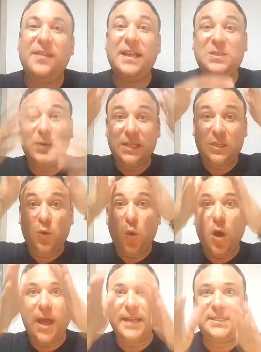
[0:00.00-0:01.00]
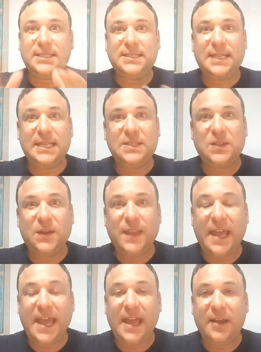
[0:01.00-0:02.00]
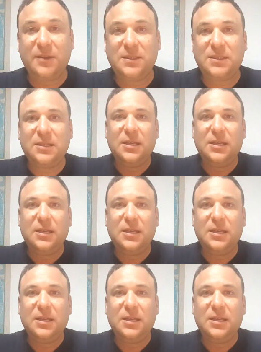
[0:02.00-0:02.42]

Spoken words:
That's when quiet descends on the house.